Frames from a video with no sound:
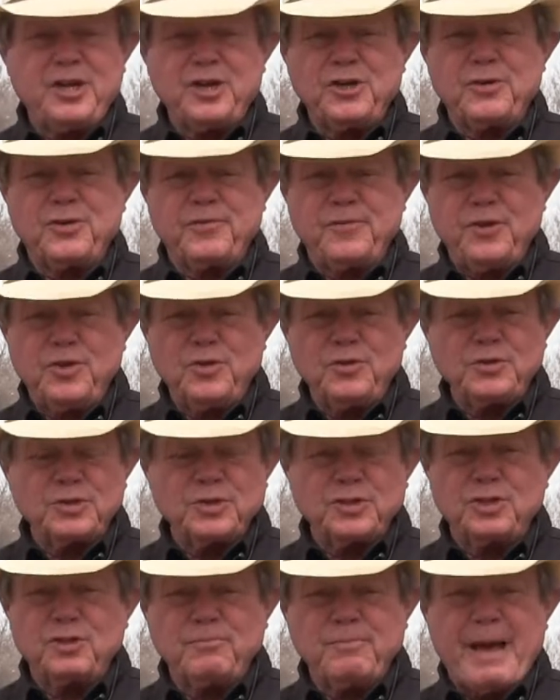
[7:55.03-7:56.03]
good reviews
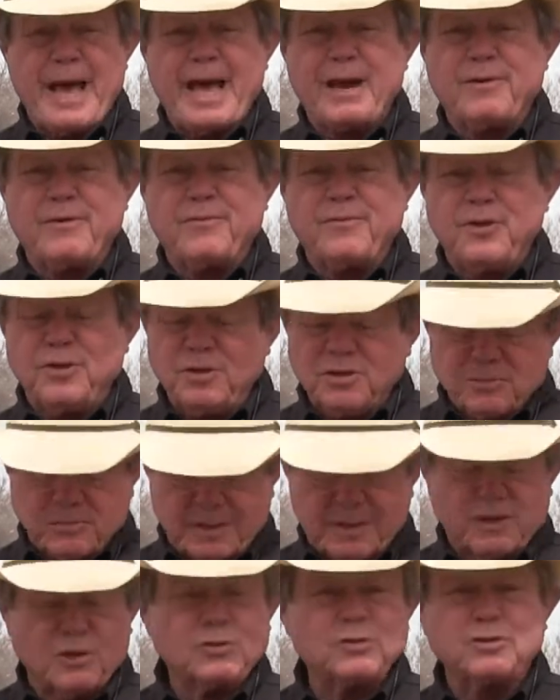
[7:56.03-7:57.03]
and 2 bad reviews,
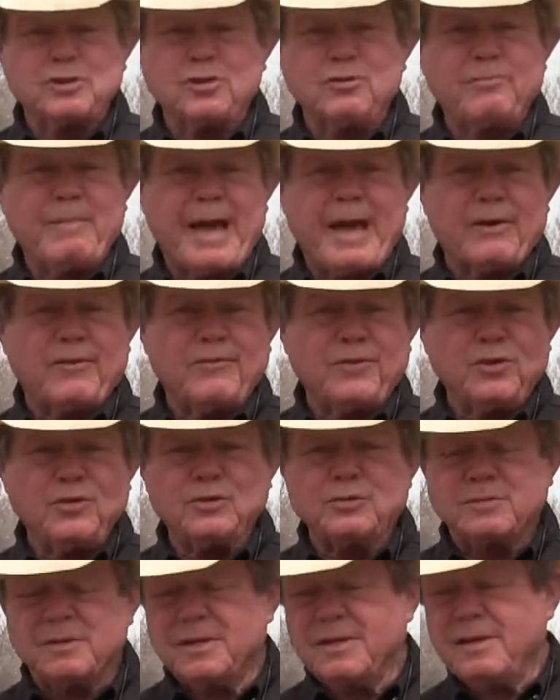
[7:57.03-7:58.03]
well, those 2 bad
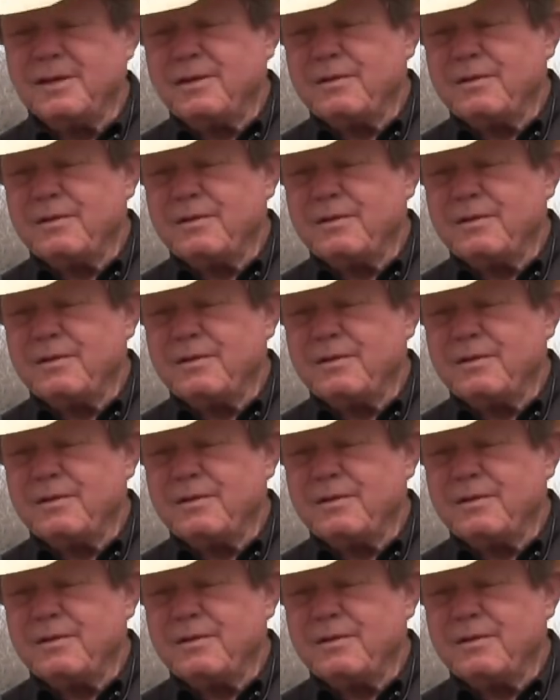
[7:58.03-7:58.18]
reviews